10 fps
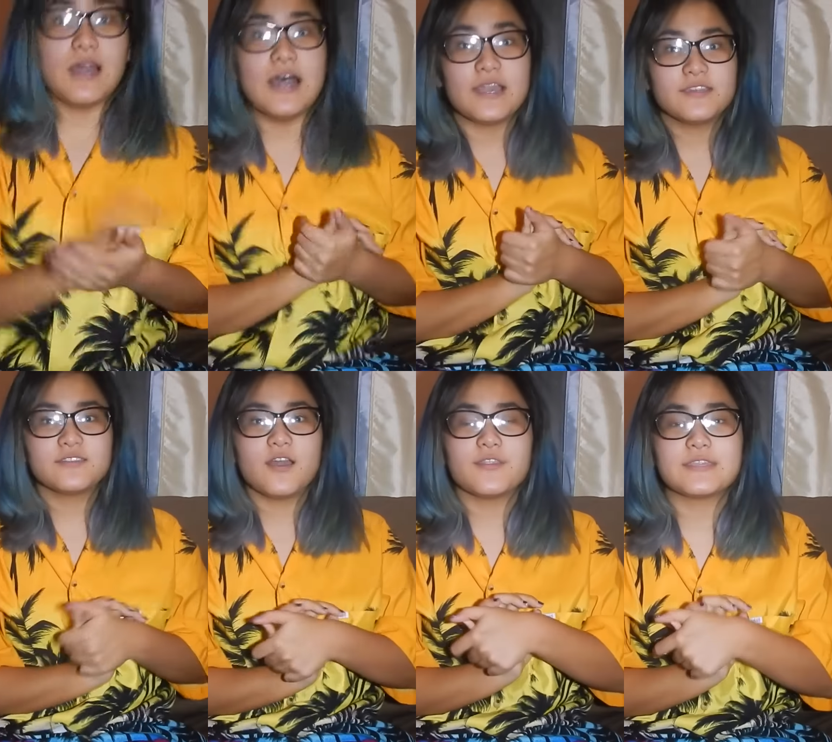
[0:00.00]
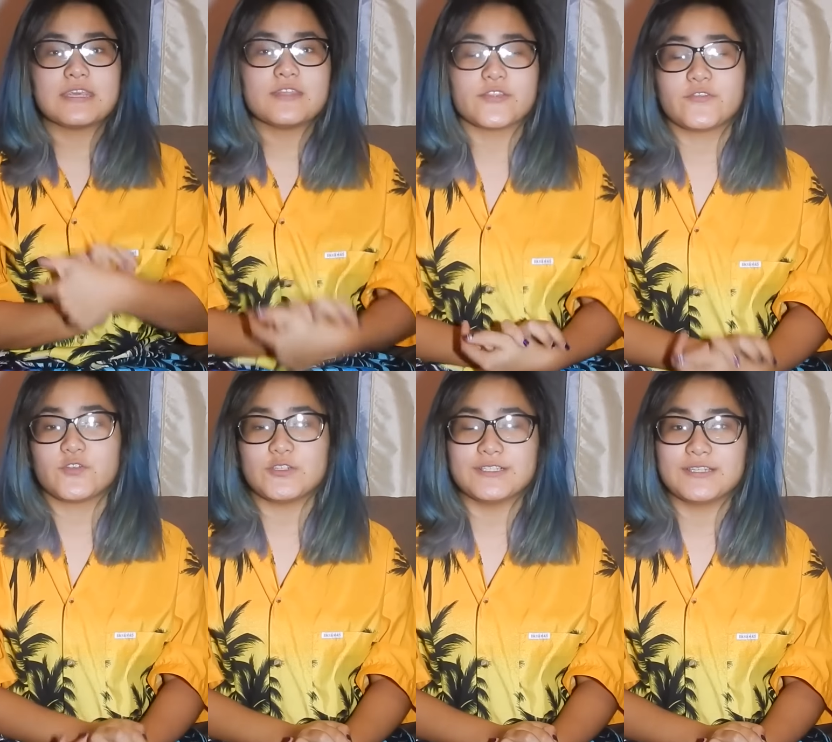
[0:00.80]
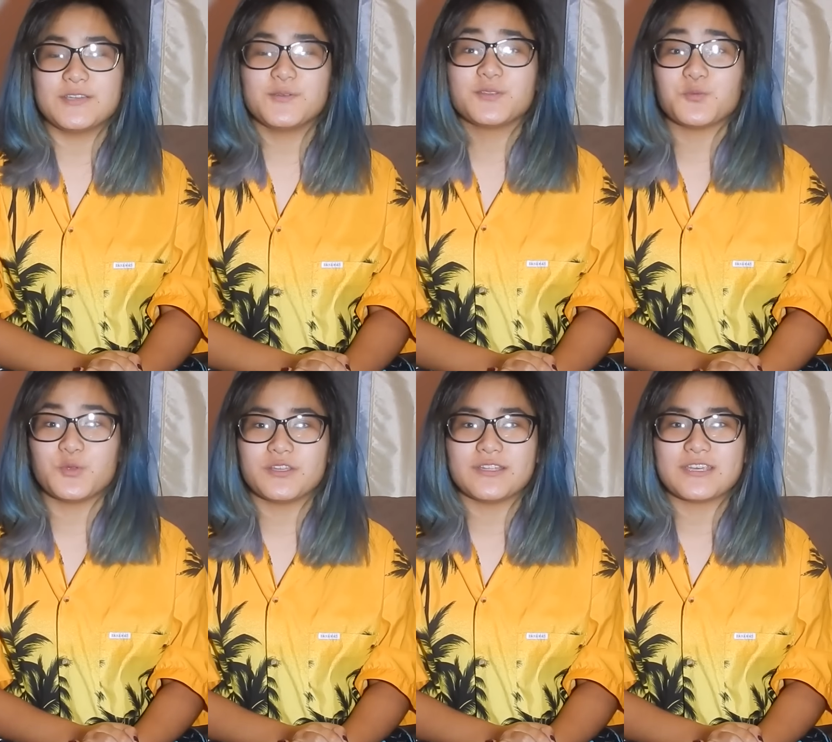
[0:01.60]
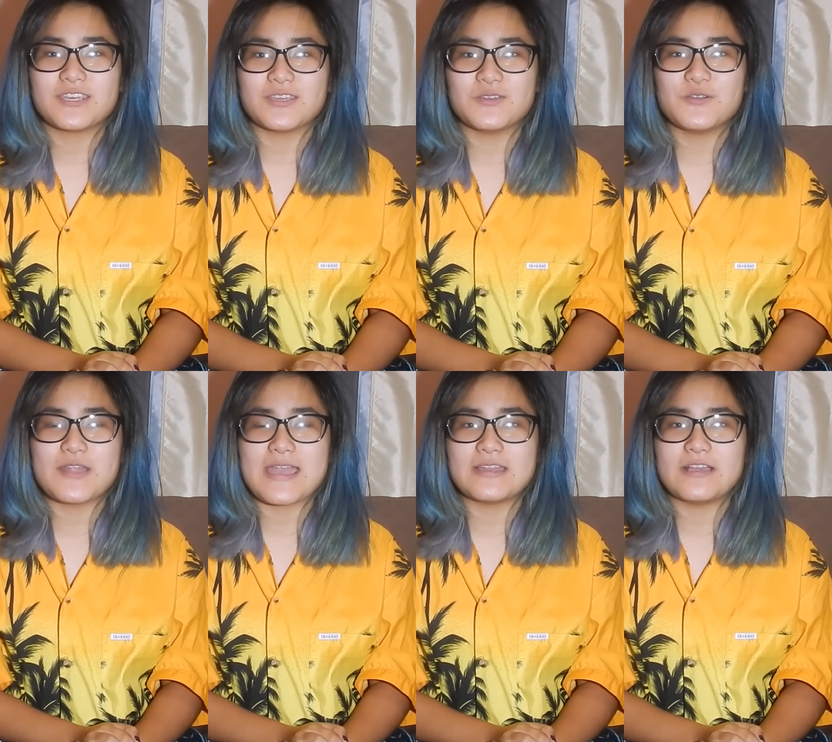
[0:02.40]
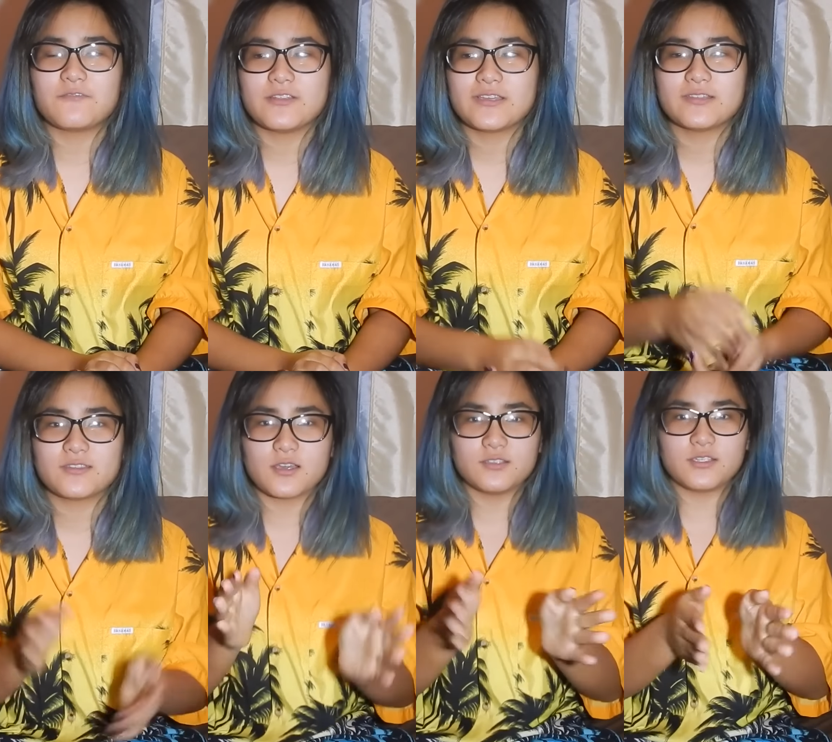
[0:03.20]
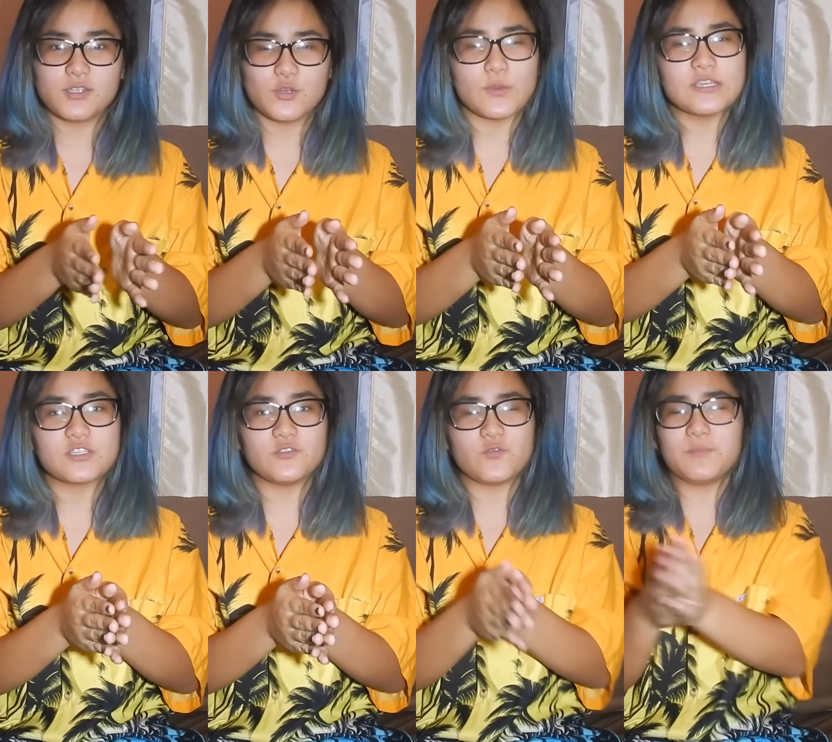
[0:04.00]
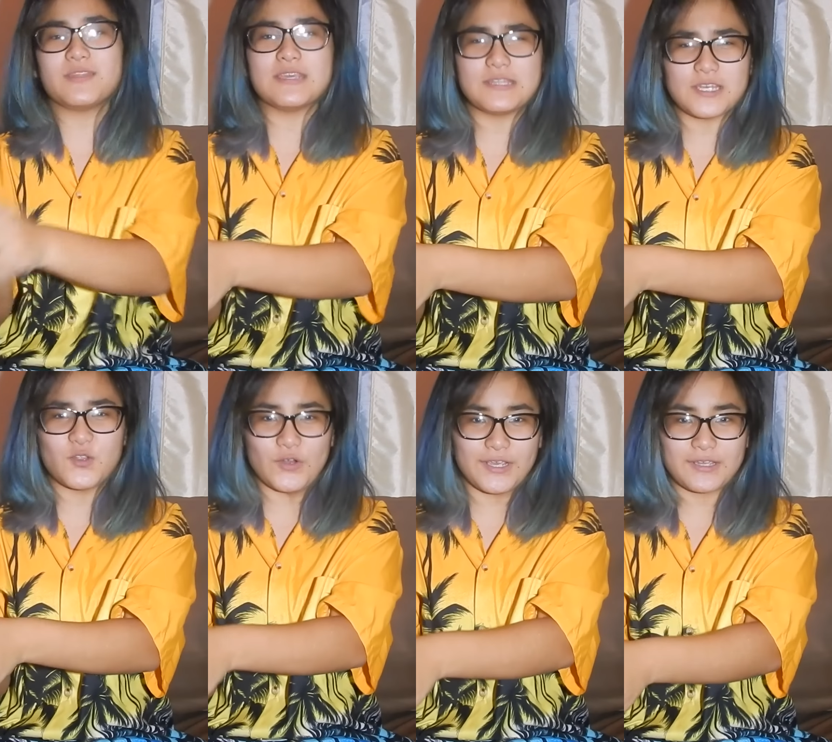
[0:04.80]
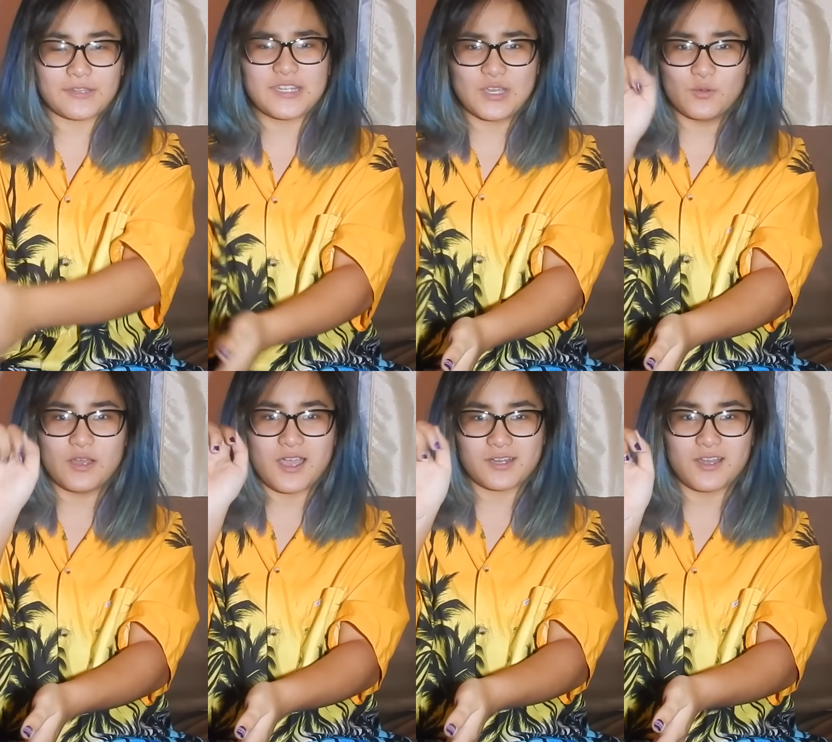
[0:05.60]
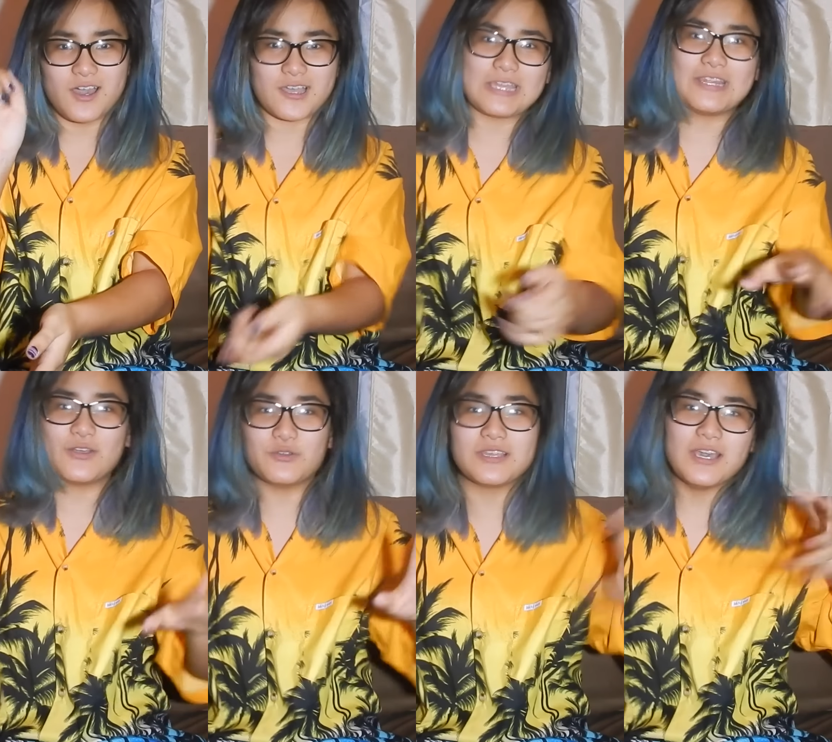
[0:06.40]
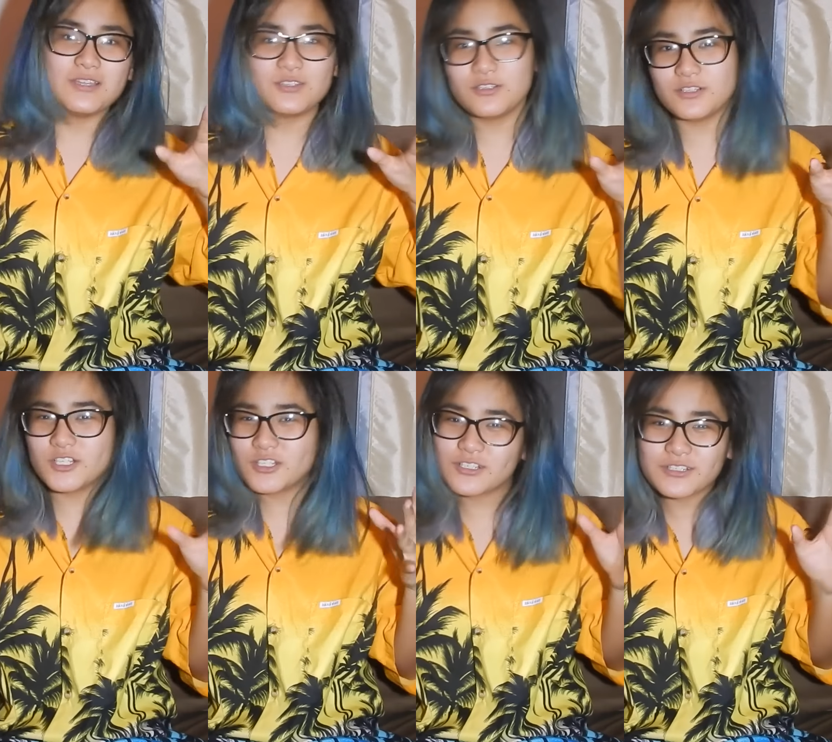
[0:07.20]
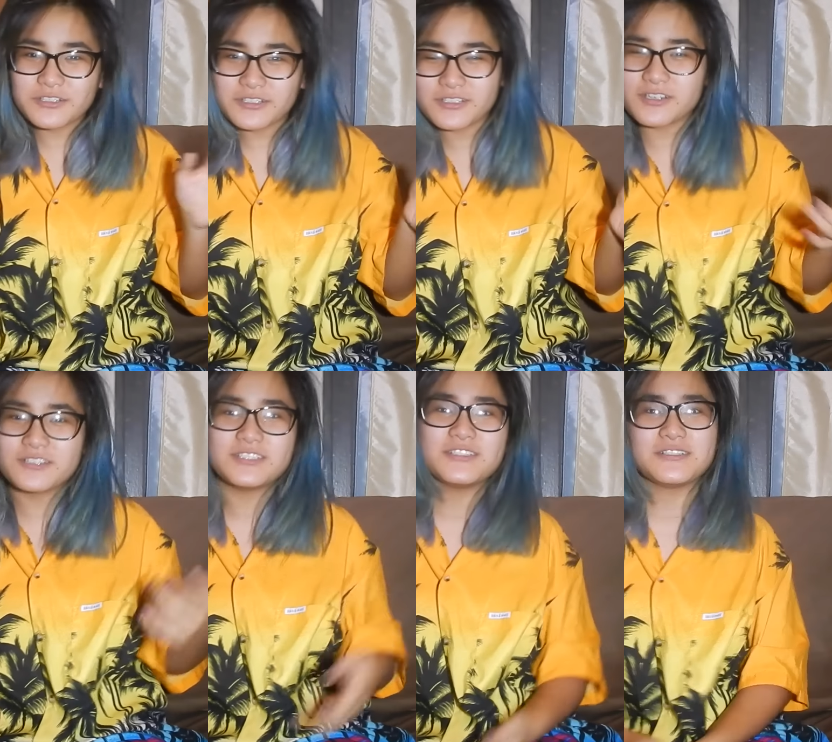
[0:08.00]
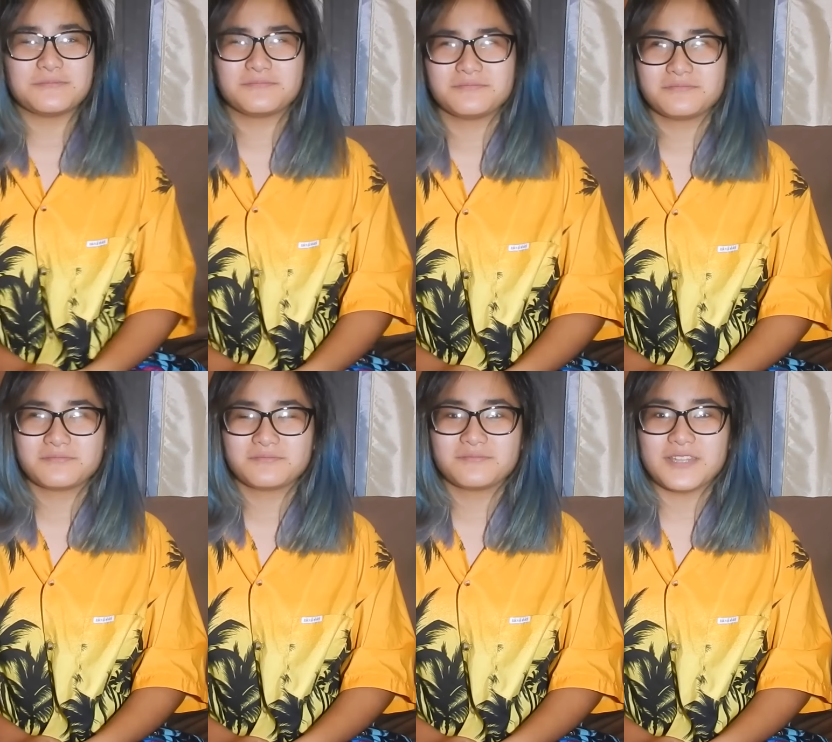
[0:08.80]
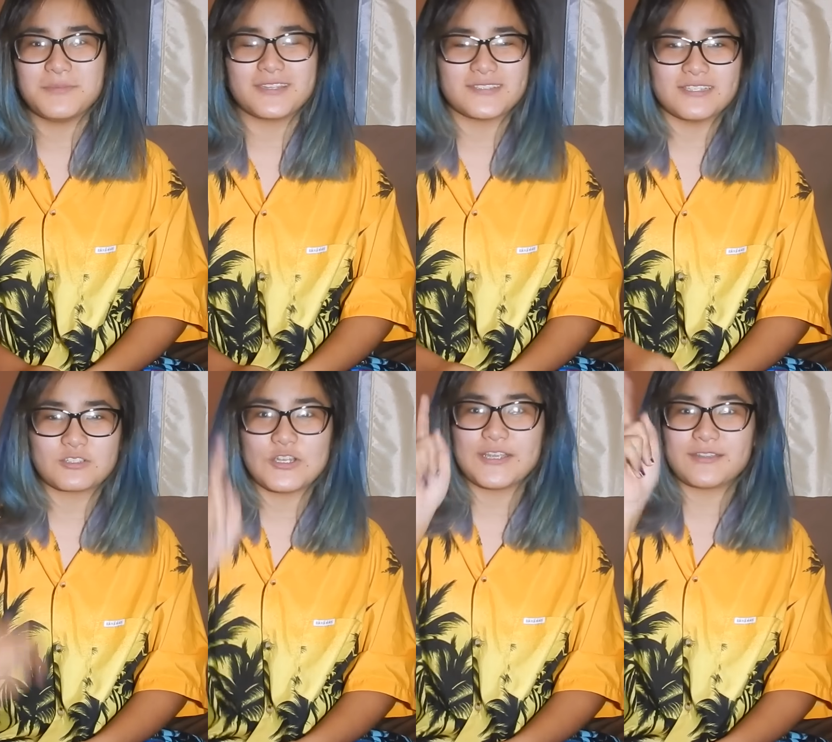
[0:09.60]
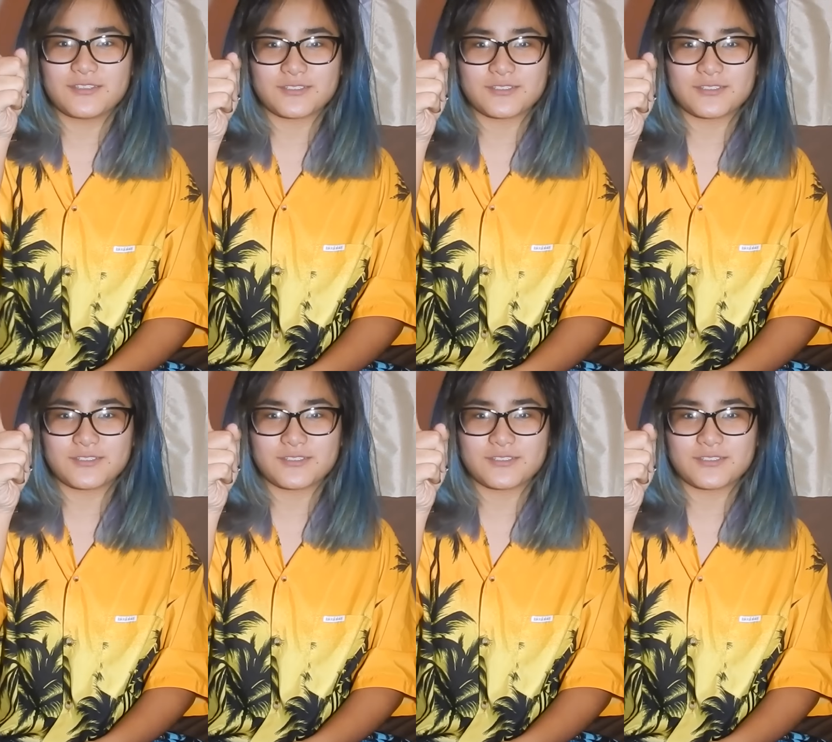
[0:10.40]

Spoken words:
I saw the teaser for it, and it was really cute, and I feel like it's a continuation from TT, right? They go knock knock, and it goes. That makes sense, right?